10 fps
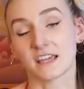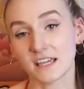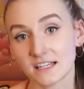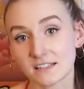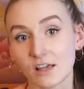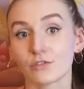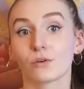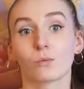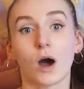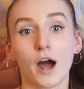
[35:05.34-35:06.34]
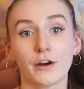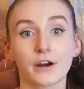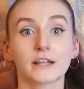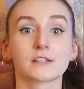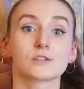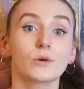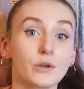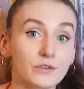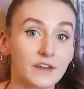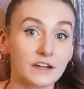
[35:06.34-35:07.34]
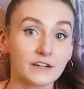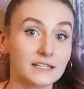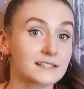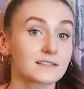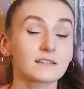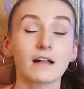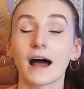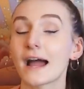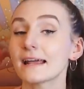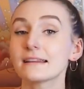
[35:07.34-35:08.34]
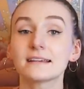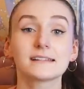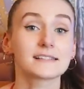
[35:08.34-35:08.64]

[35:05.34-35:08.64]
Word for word: thing is, the water in and soil there is still highly